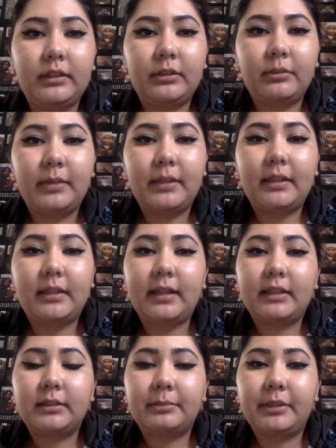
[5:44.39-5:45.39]
So by the
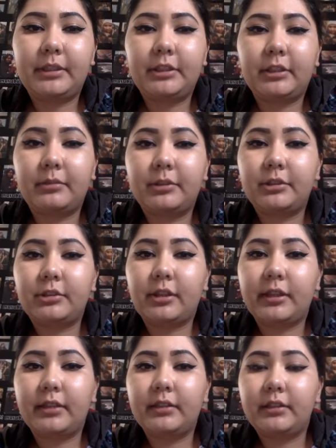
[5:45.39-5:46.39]
last speech, I was
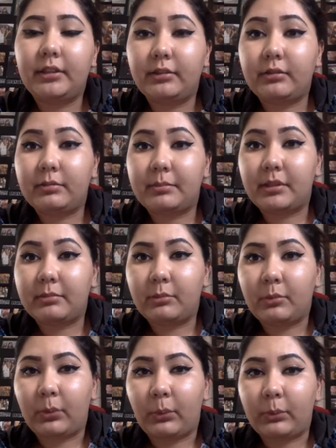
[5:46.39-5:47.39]
trying to use
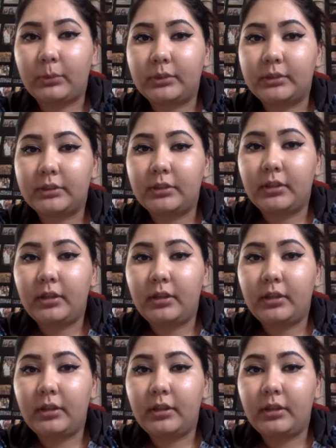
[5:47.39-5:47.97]
minimal notes.